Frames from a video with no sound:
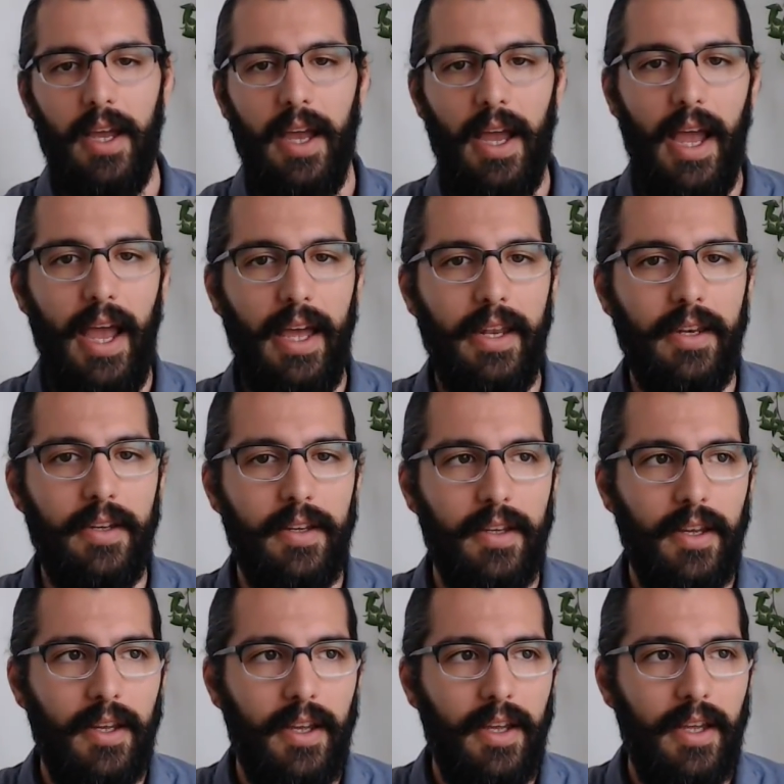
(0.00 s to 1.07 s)
And
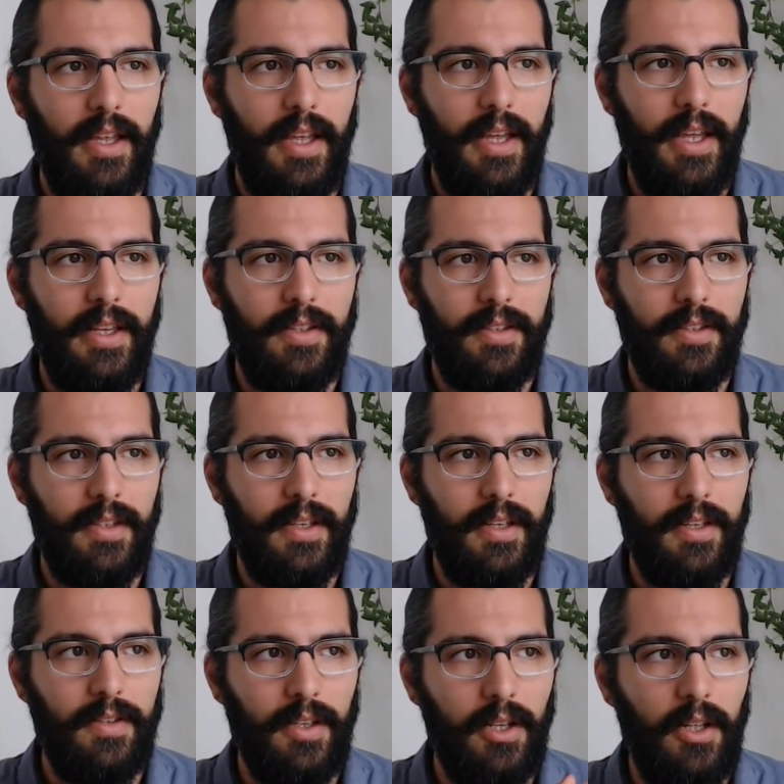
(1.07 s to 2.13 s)
it's
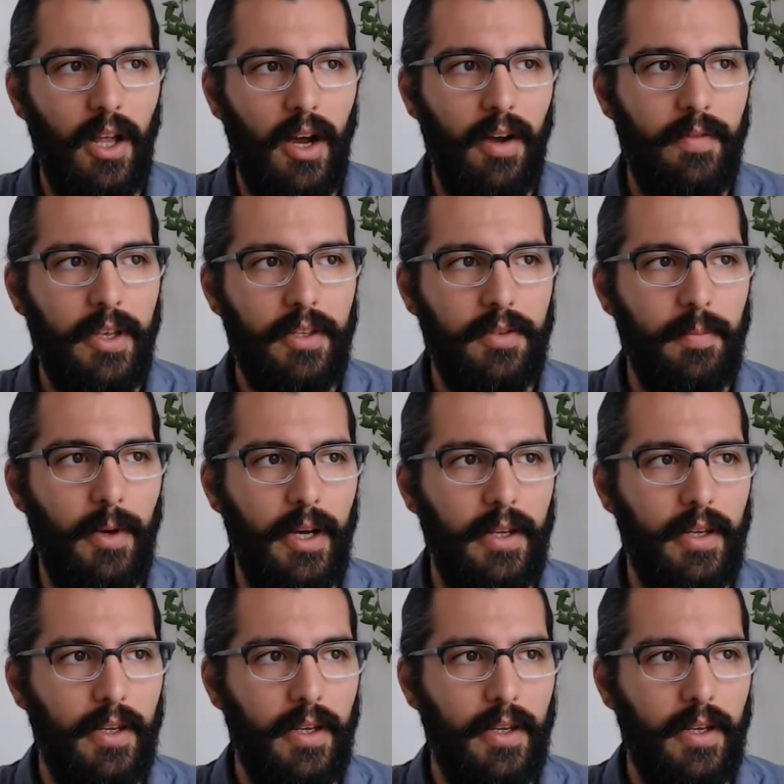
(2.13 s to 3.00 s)
a little obvious, but